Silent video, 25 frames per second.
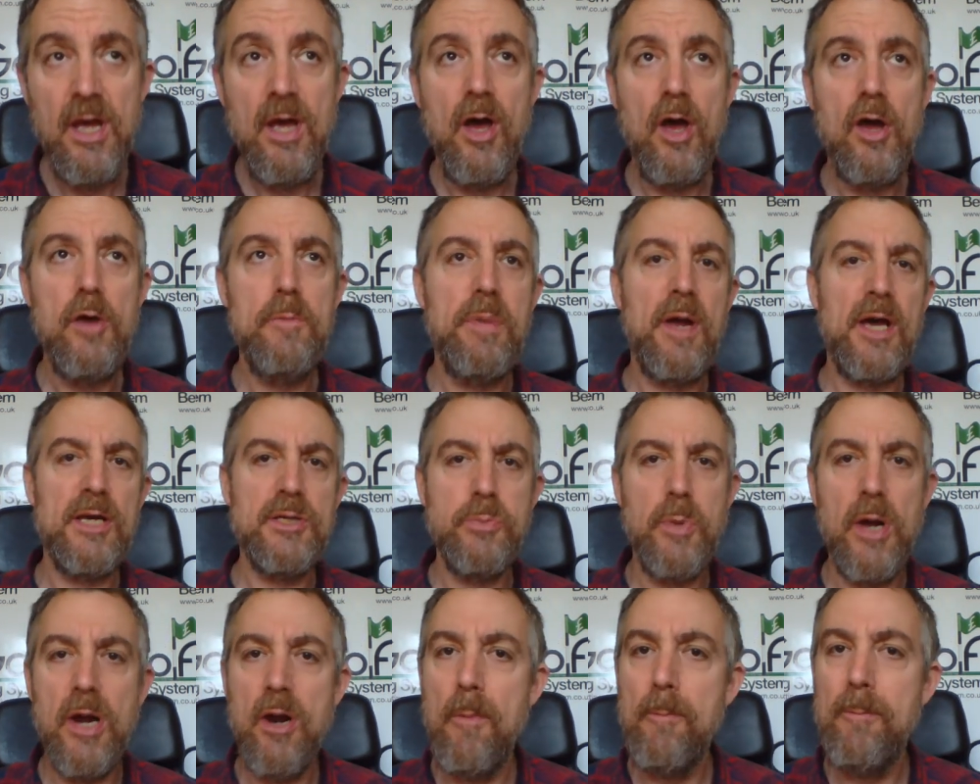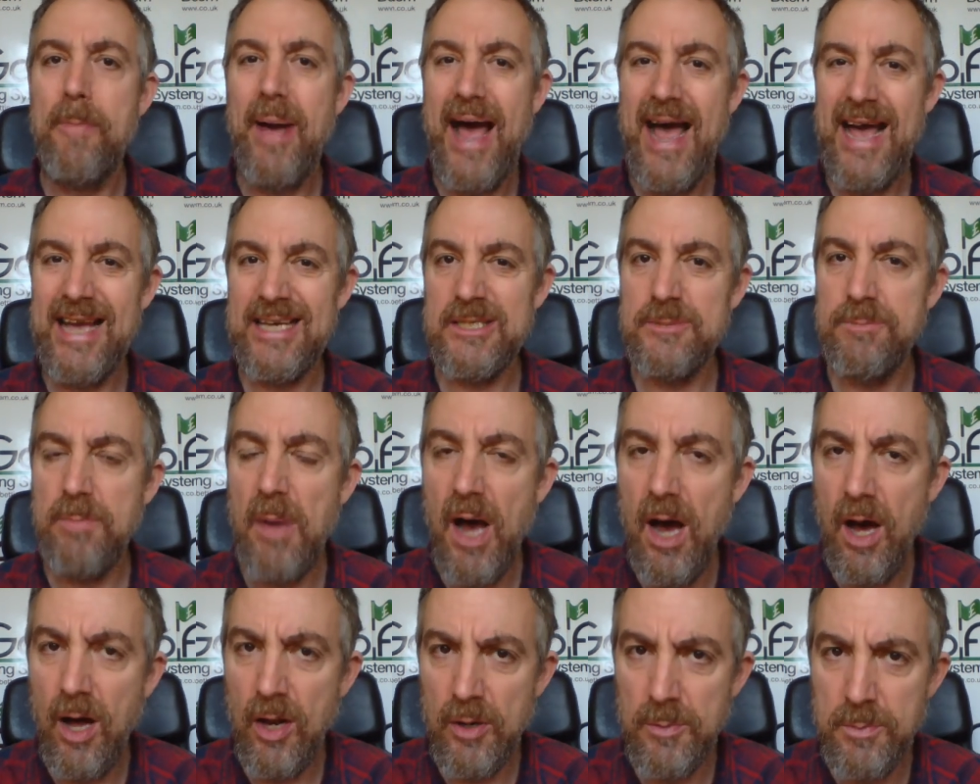Who plays well on Pass
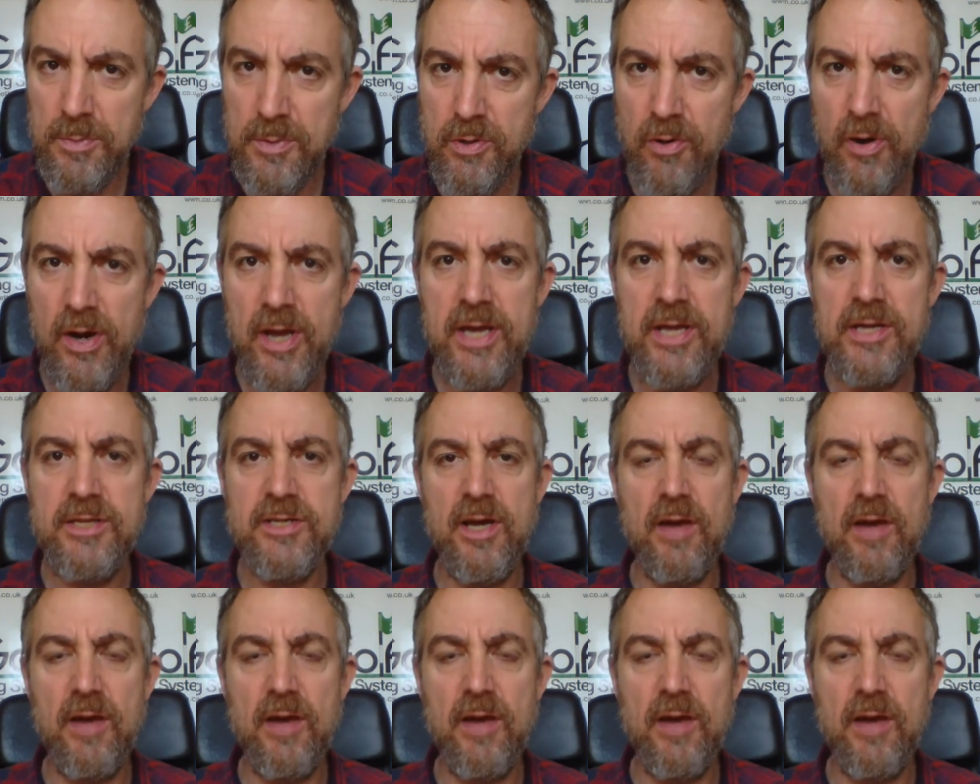Barlam greens